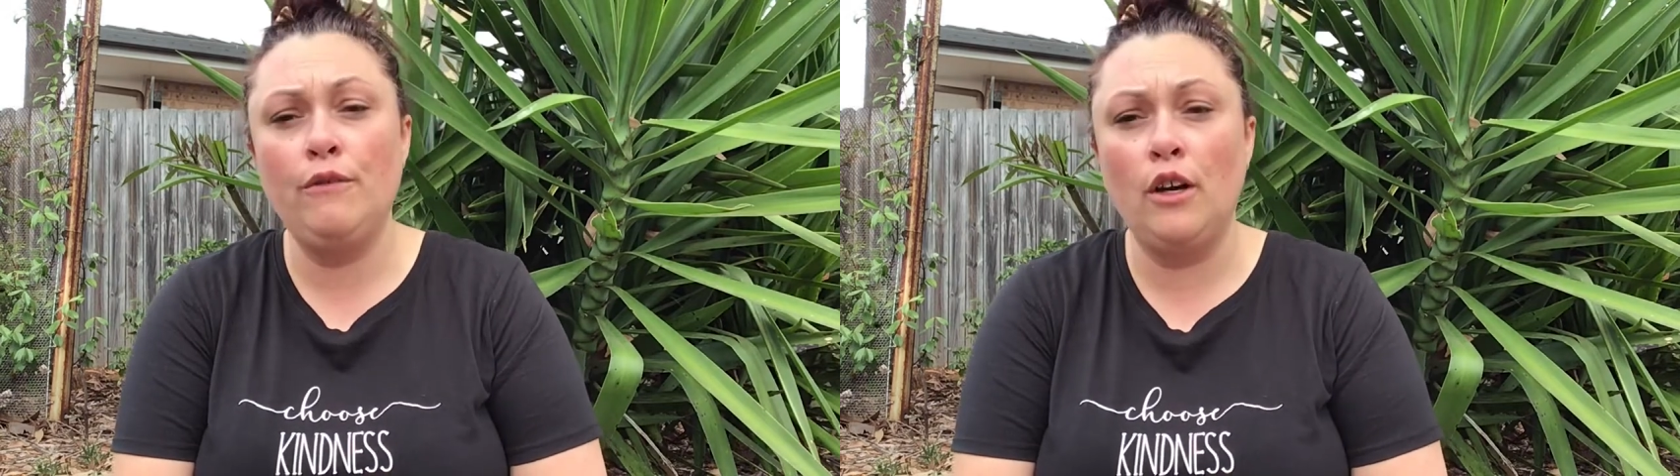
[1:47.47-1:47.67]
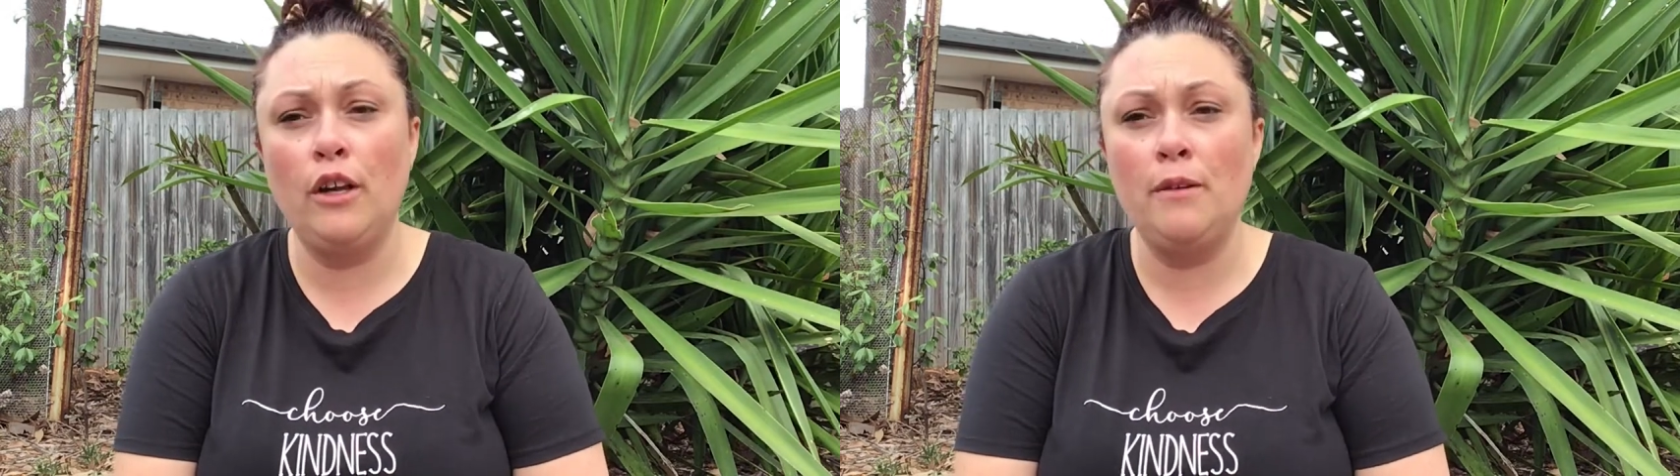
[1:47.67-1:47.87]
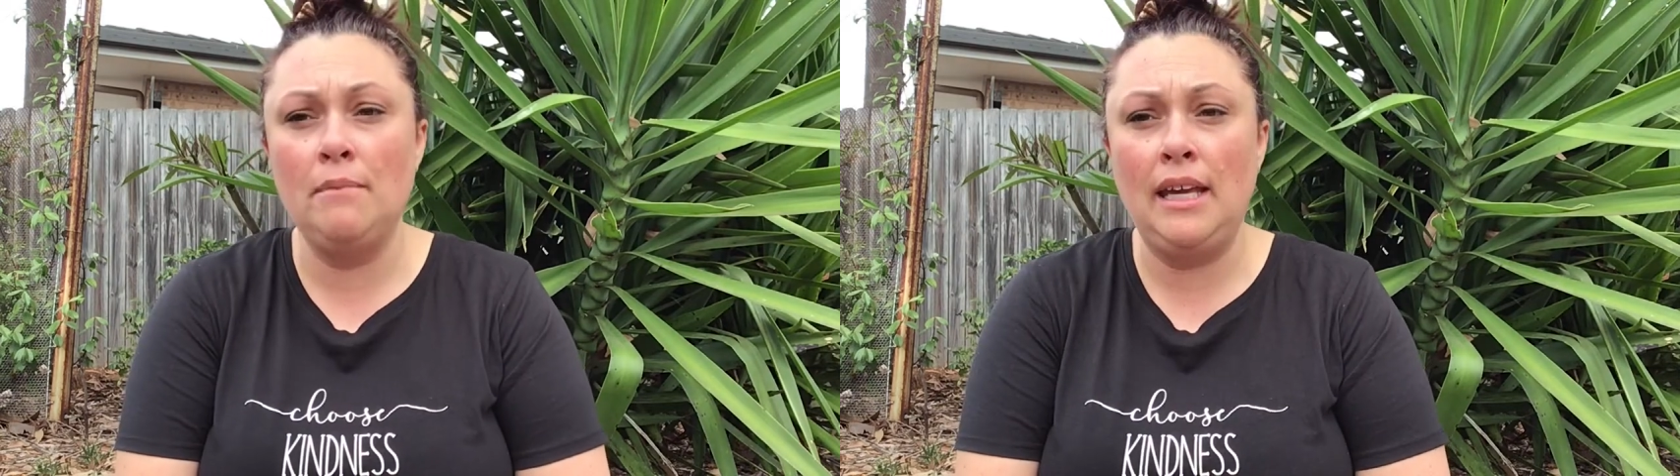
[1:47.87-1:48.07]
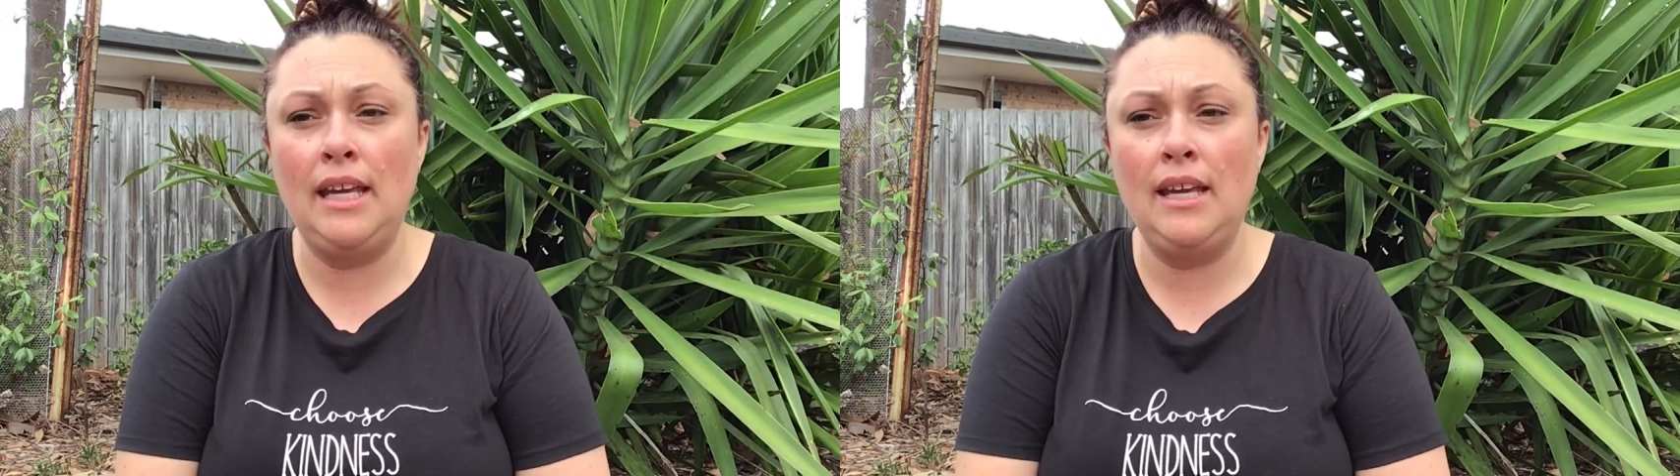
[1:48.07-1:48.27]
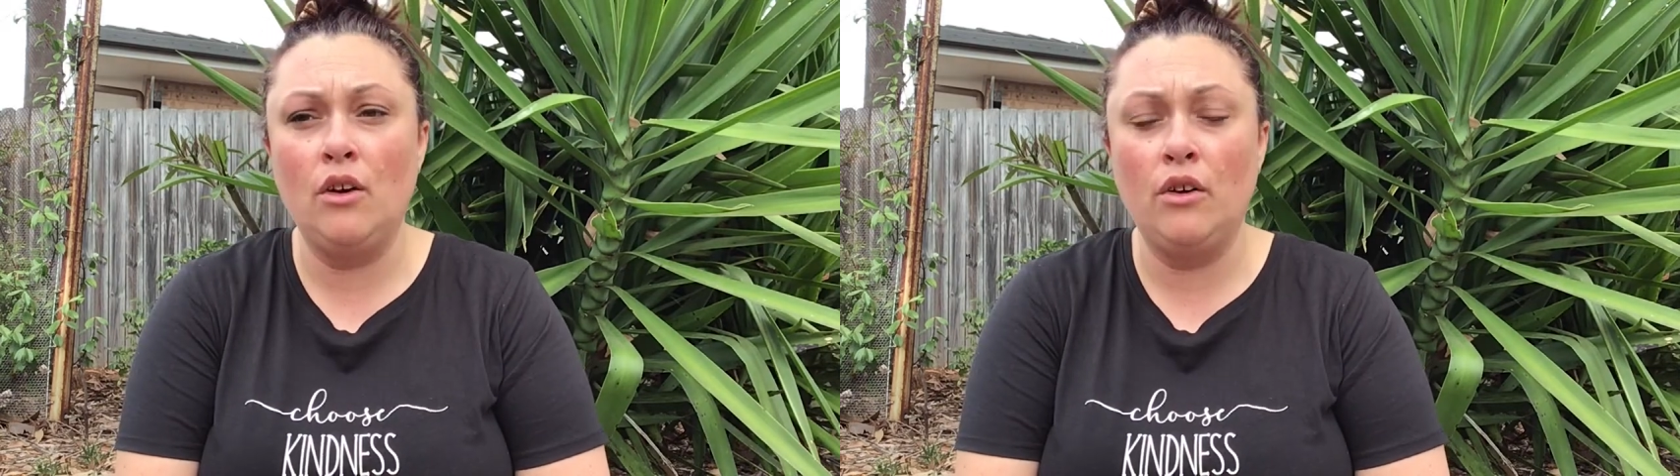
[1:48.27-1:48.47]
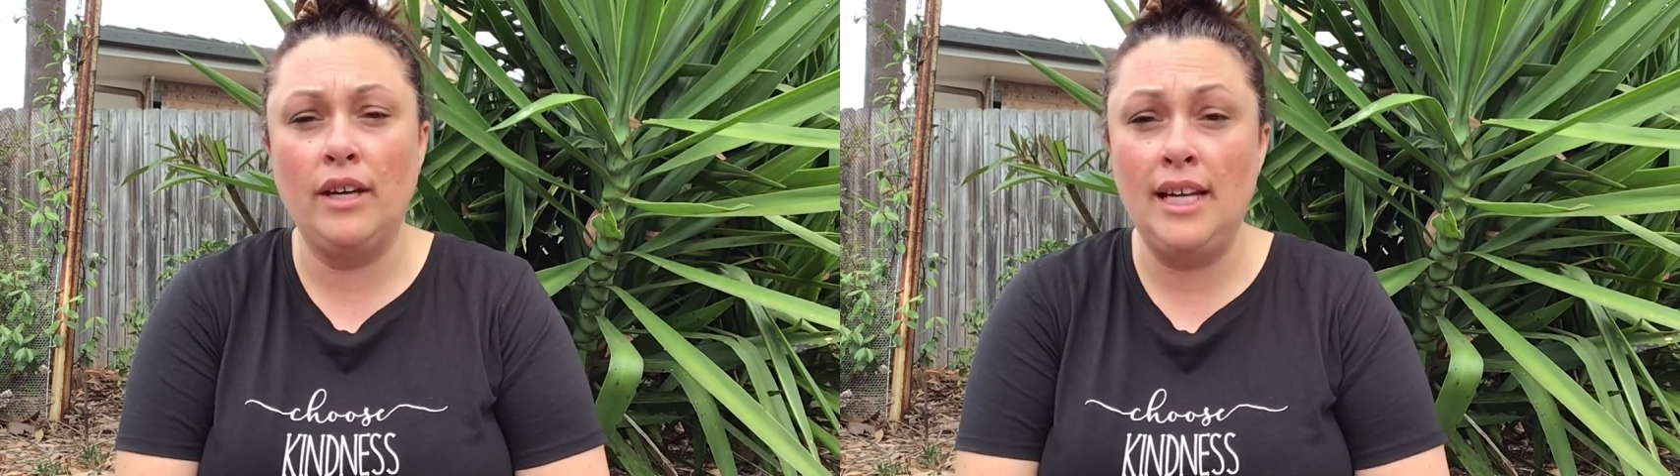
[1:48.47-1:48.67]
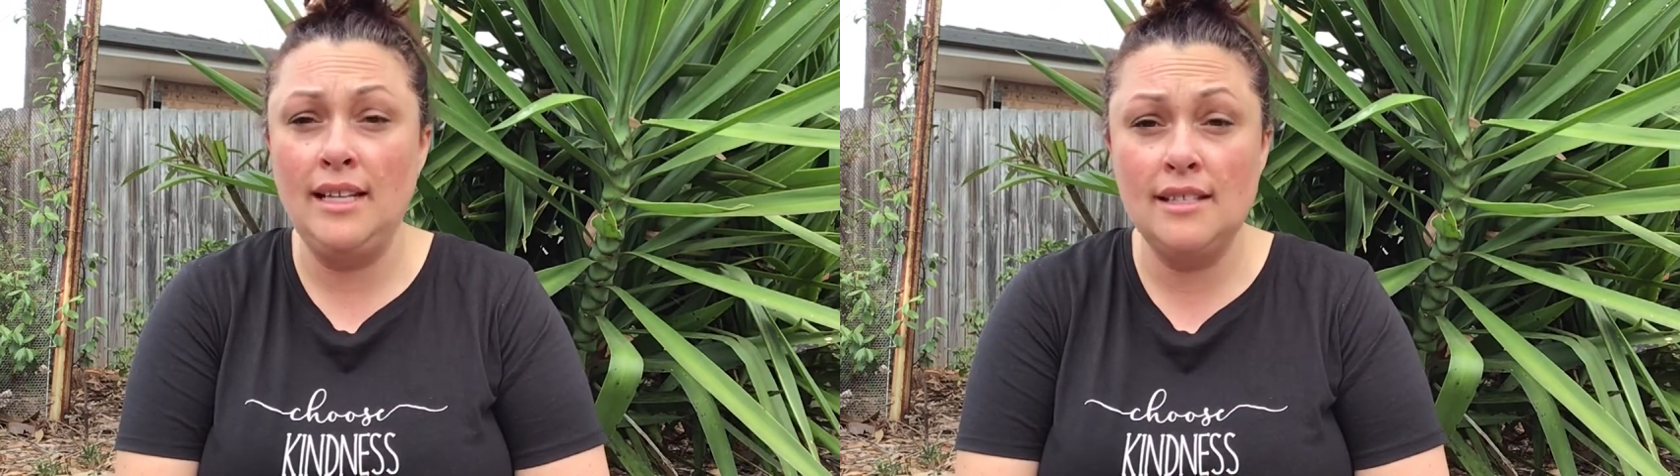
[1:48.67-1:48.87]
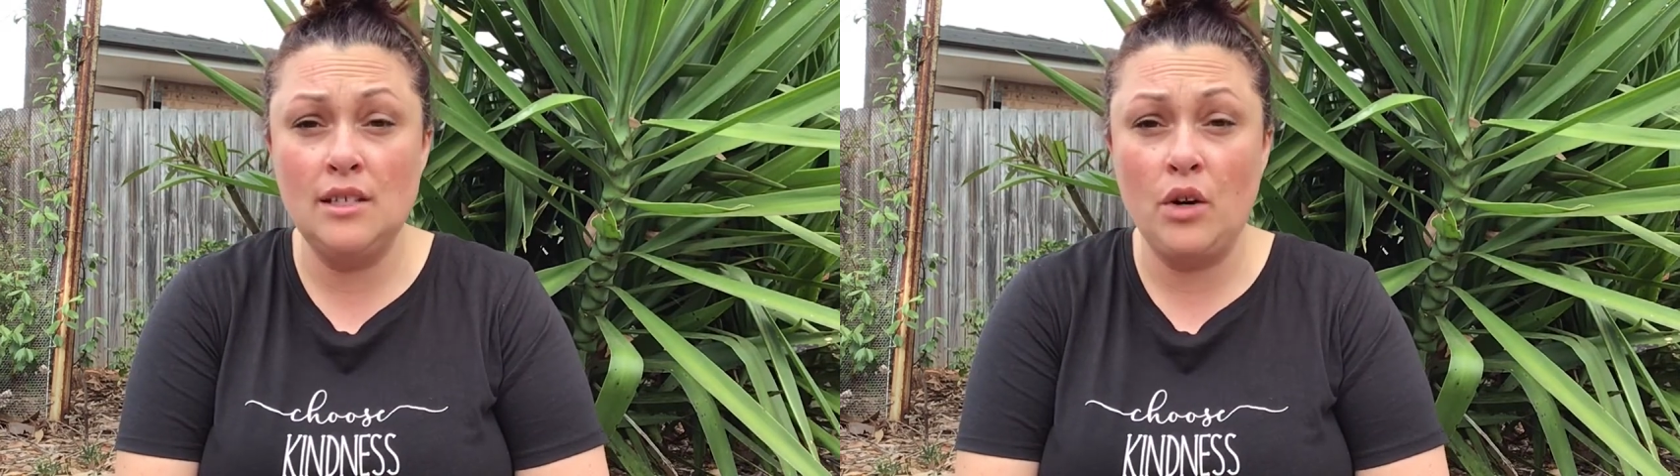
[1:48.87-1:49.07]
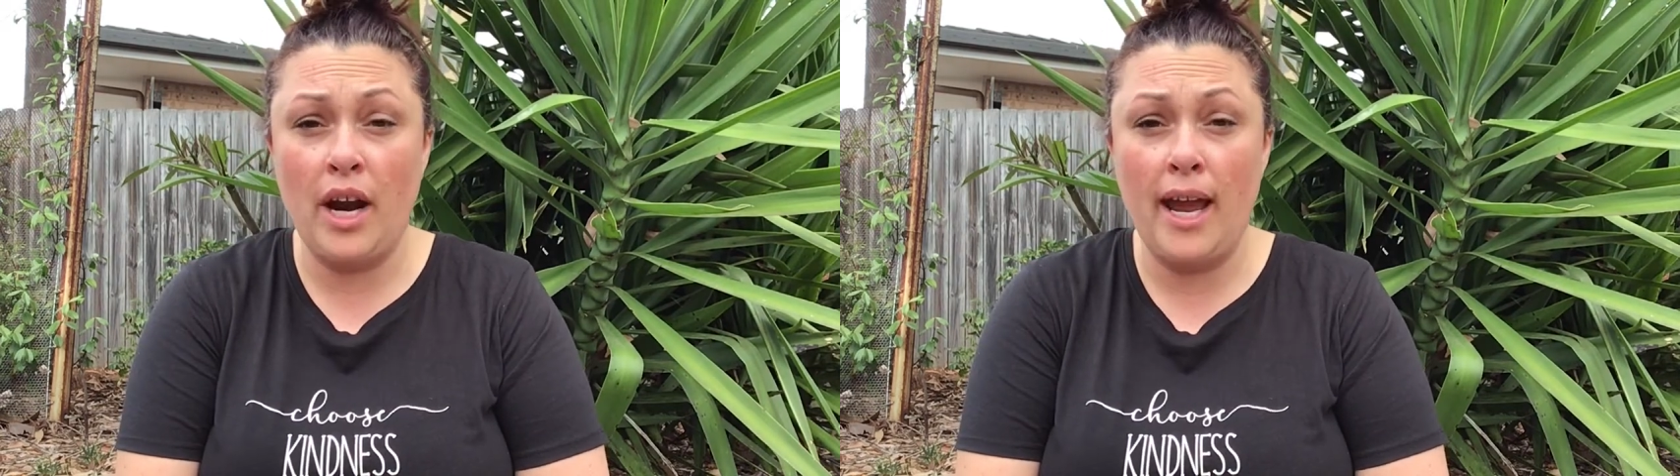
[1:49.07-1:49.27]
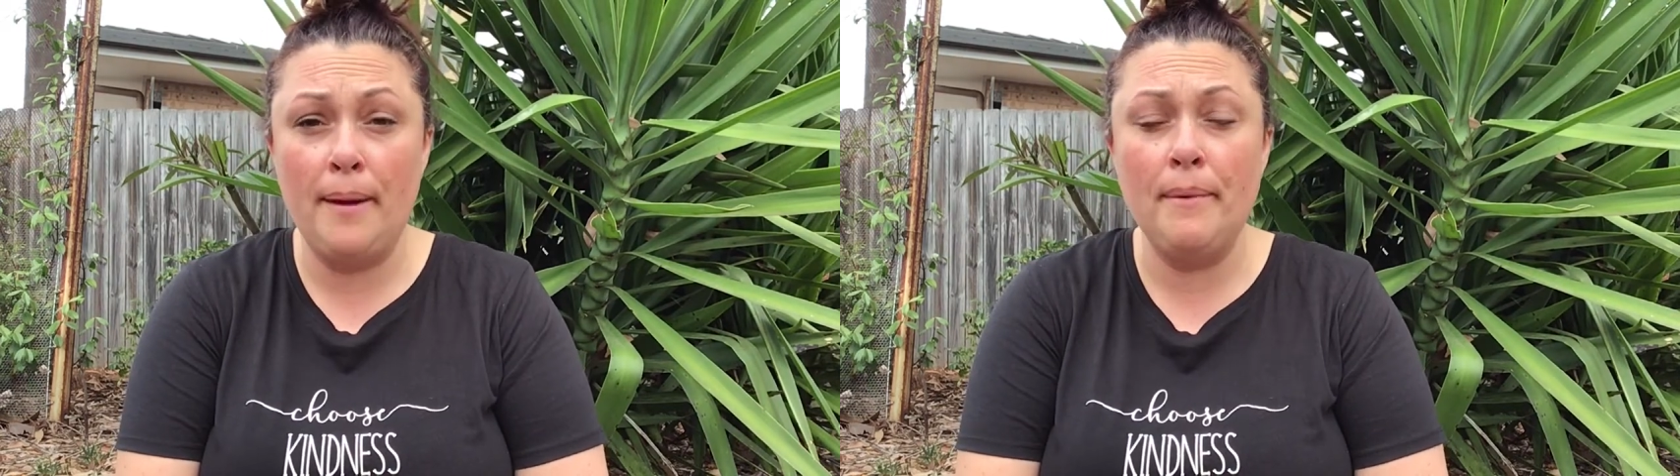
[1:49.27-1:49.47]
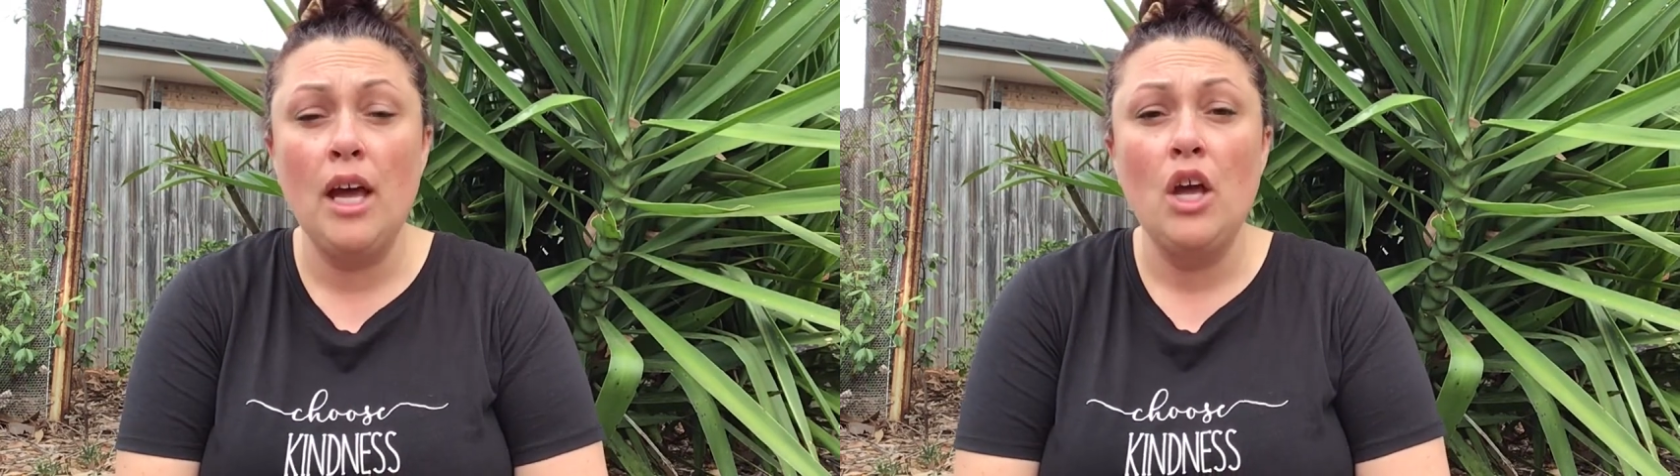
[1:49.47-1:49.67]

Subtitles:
follow me on Instagram,